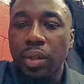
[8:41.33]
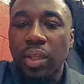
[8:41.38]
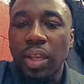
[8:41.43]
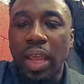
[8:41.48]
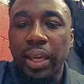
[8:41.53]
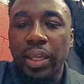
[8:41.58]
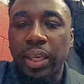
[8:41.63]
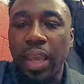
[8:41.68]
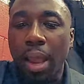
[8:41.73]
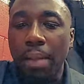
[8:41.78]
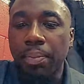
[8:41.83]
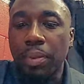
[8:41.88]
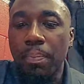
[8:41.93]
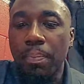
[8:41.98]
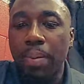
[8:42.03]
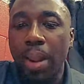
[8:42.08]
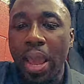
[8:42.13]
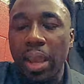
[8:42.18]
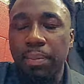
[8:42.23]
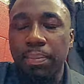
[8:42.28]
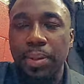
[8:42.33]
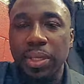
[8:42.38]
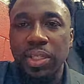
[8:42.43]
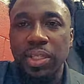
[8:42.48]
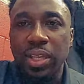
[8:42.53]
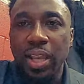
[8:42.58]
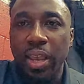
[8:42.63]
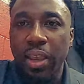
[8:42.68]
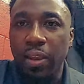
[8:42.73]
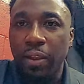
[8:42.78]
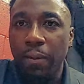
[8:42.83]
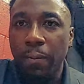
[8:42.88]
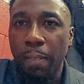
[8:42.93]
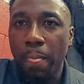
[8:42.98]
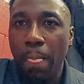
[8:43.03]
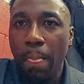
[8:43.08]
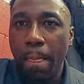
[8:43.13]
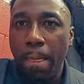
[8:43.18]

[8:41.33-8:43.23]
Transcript: Like Captain Blackman say,